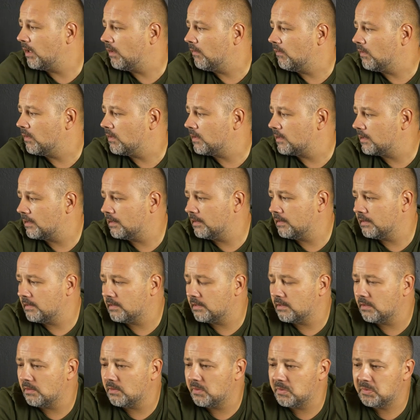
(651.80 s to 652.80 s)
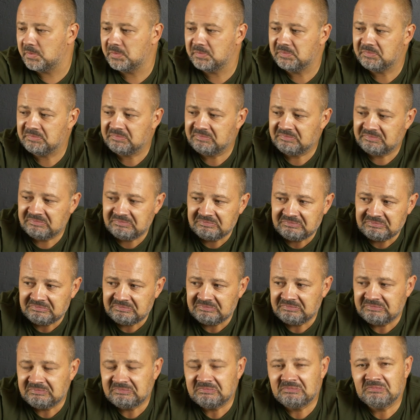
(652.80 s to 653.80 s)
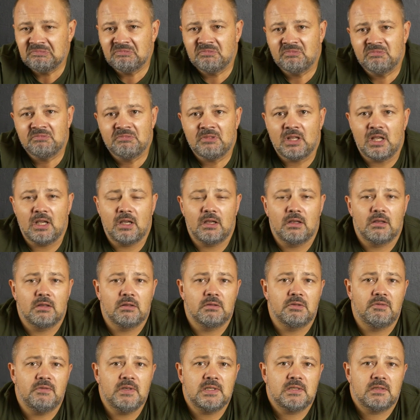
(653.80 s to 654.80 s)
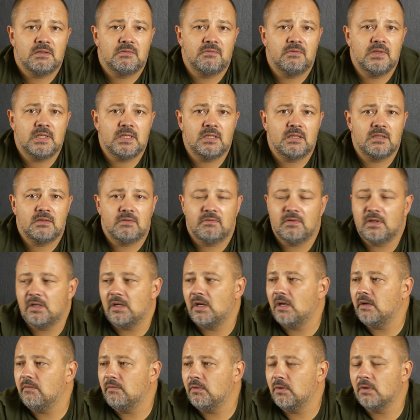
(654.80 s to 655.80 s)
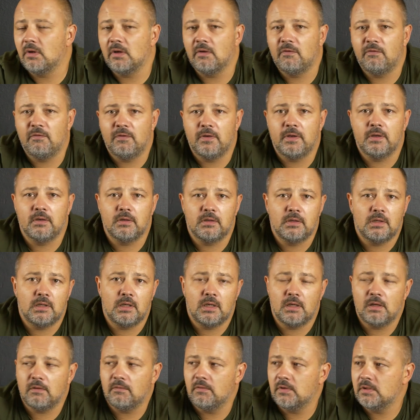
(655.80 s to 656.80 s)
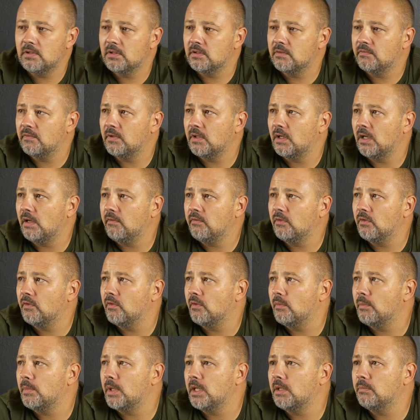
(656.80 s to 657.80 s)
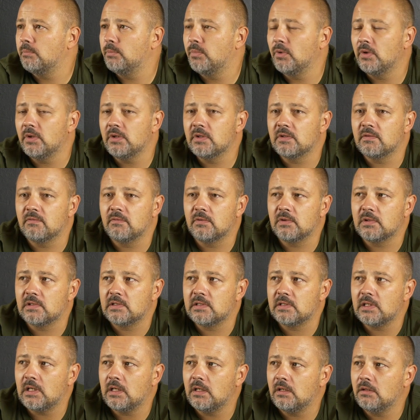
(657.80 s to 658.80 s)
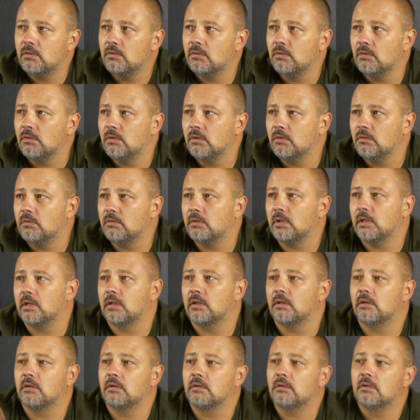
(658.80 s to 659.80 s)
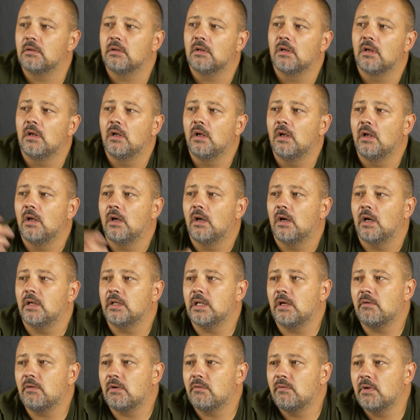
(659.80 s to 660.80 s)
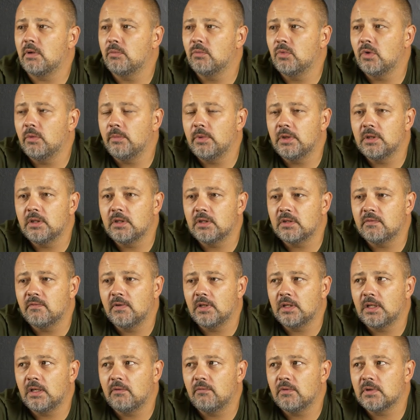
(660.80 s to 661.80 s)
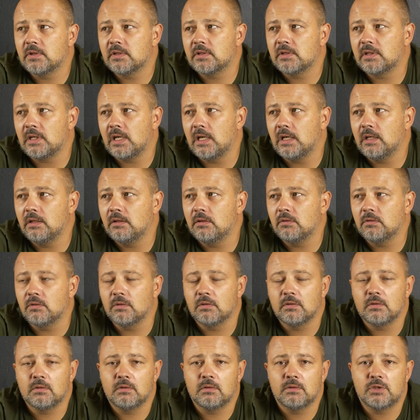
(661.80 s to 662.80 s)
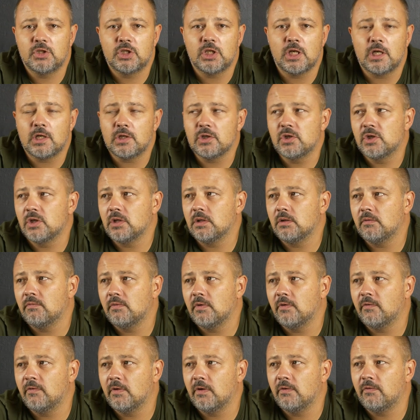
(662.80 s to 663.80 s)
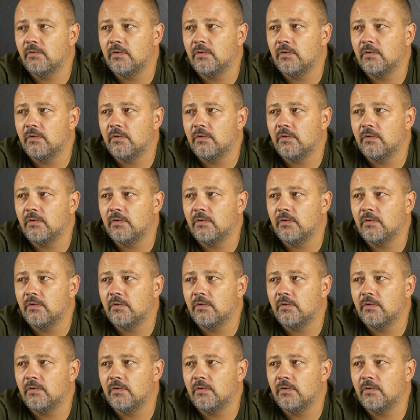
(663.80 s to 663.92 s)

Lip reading: previously, so. And this is the review, I think. Yeah, this is the review. Main points was said to you. And another one moment is what I was trying to charge it with a